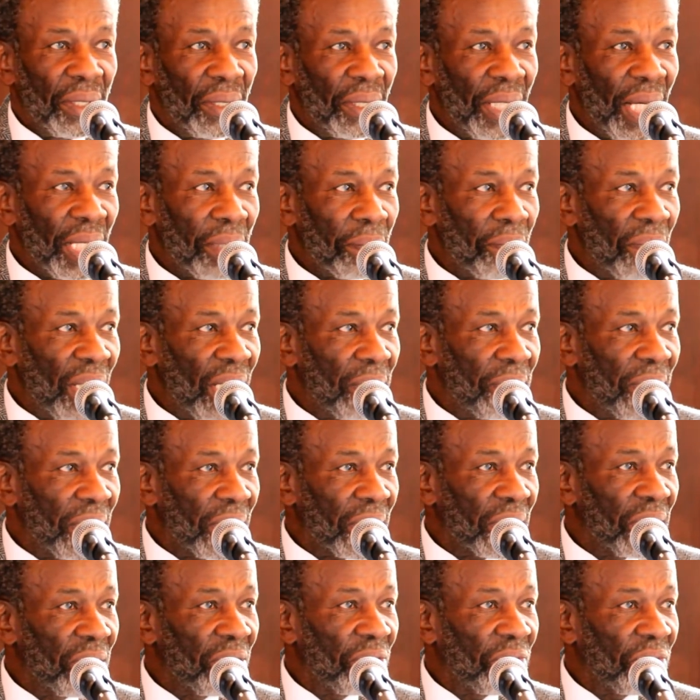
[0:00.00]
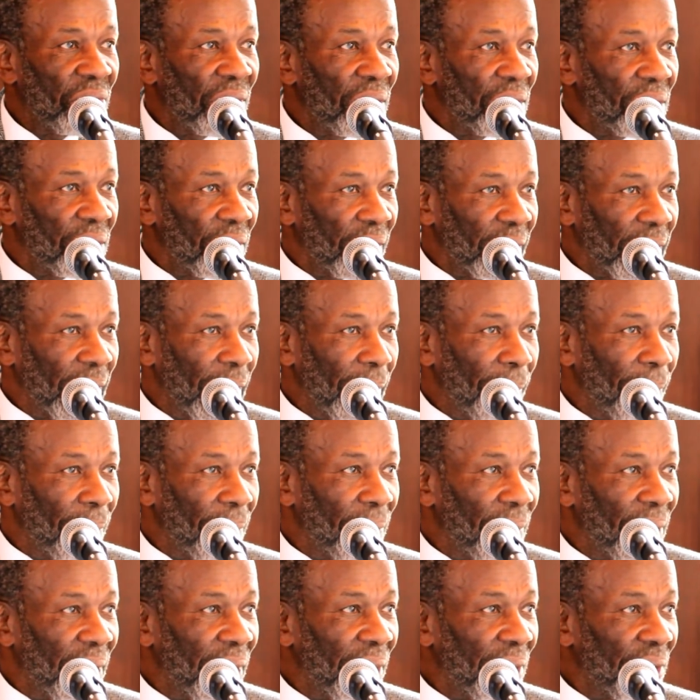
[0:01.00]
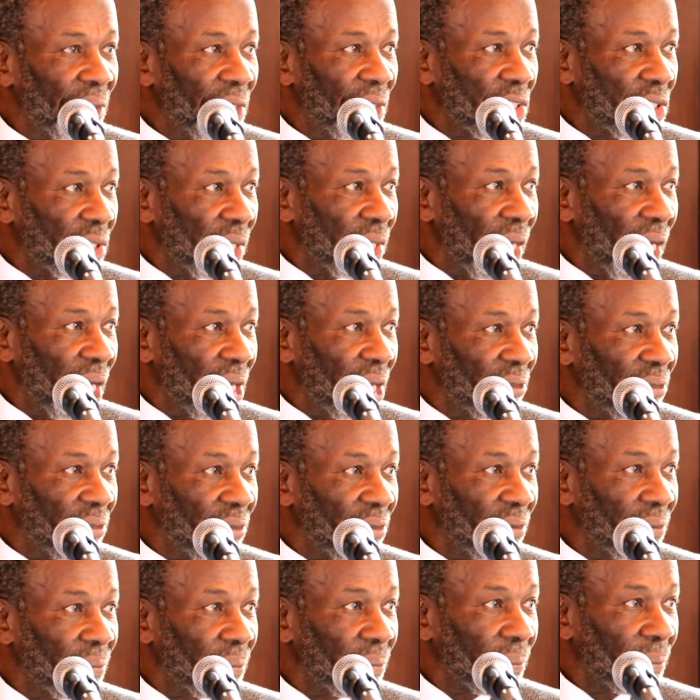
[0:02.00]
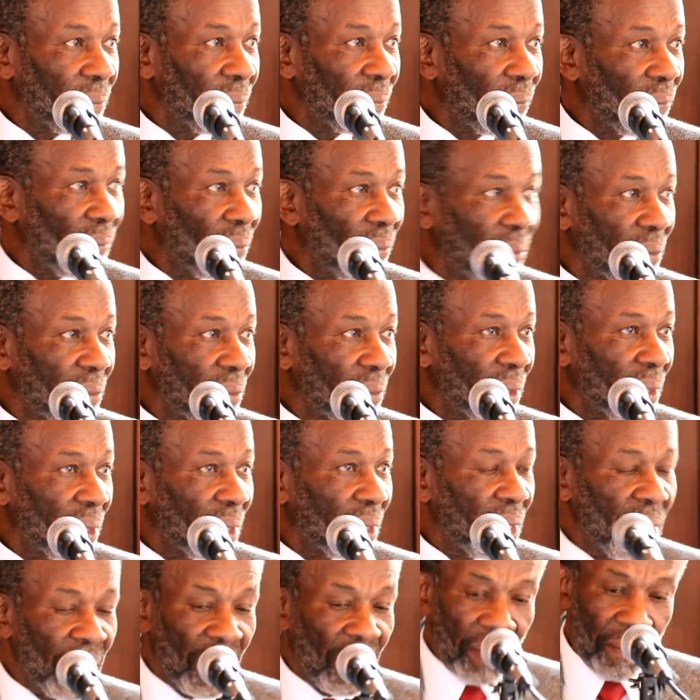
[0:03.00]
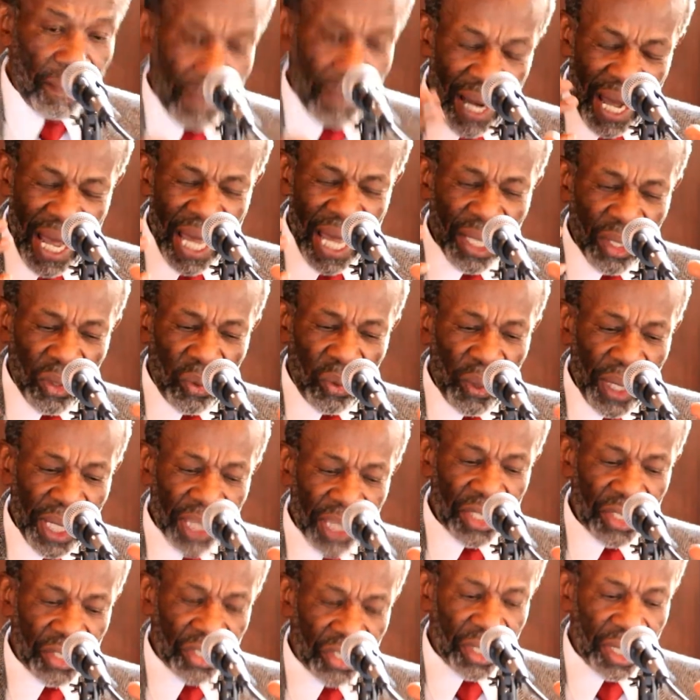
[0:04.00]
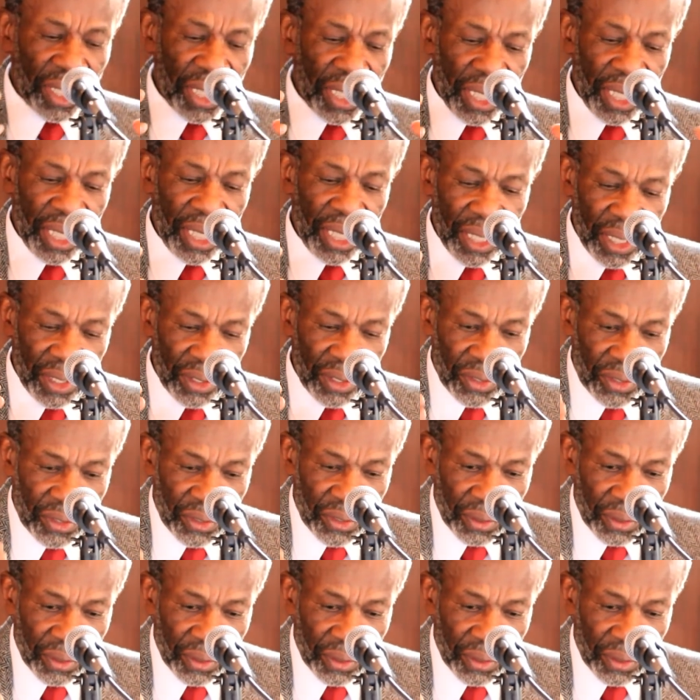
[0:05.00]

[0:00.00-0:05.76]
that may be confronting them in this life. My question is,